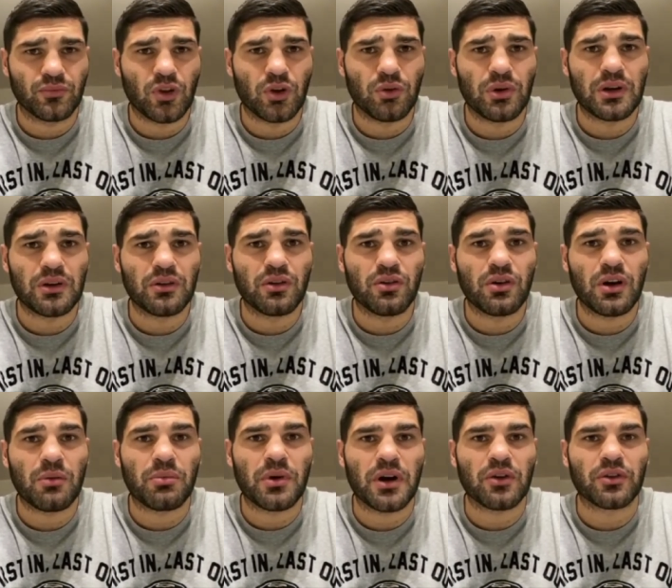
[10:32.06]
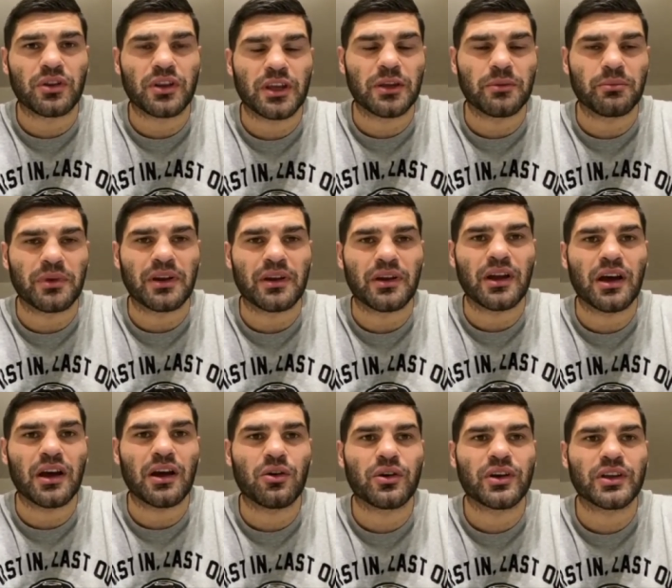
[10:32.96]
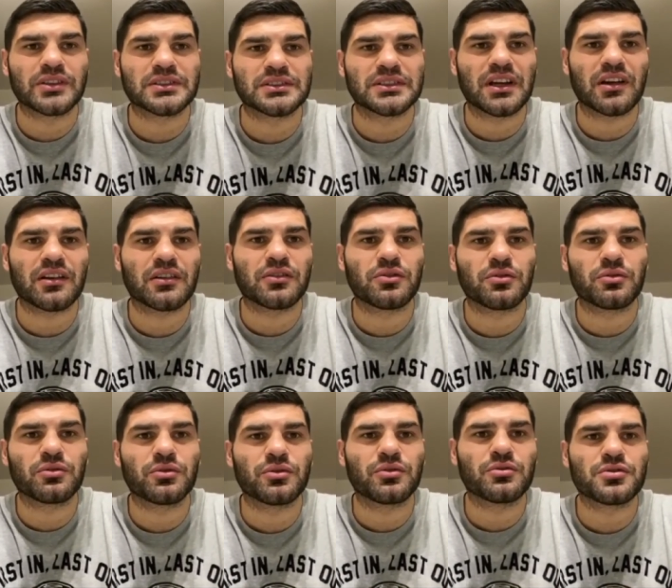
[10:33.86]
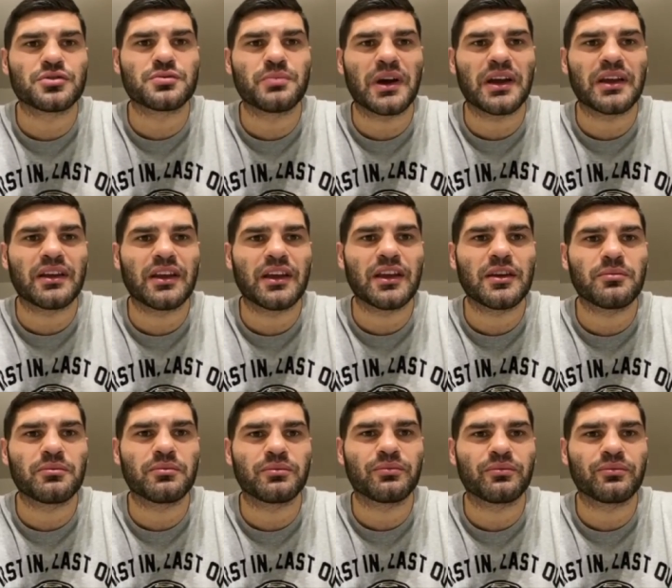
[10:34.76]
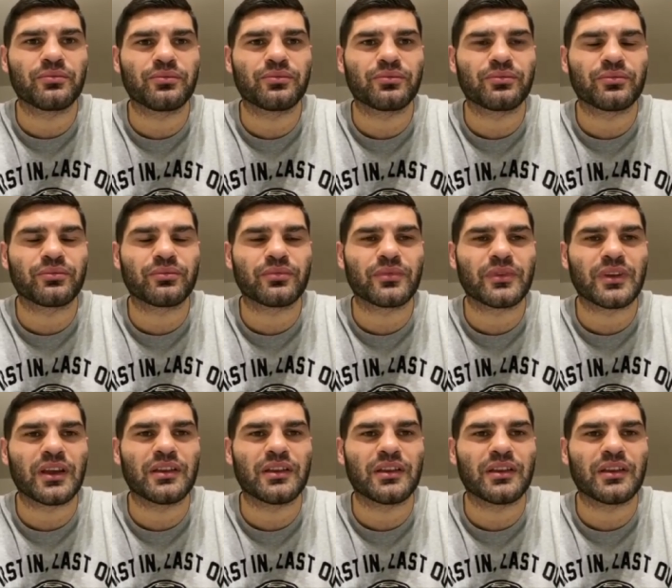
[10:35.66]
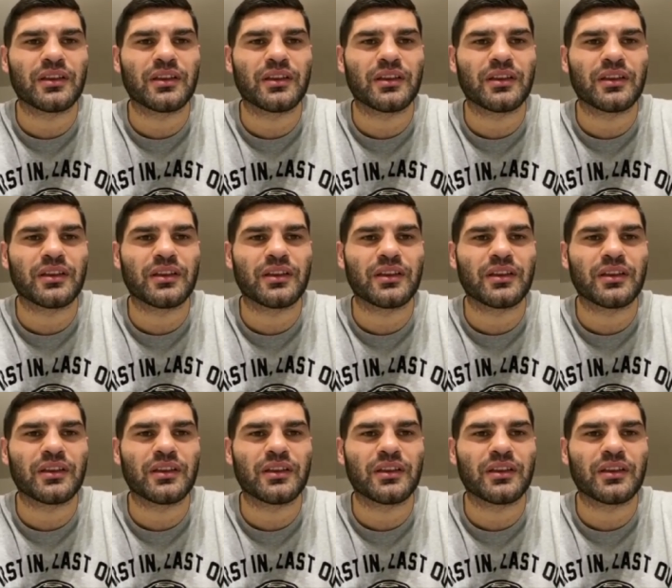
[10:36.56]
one know about him. And now he start to use my name and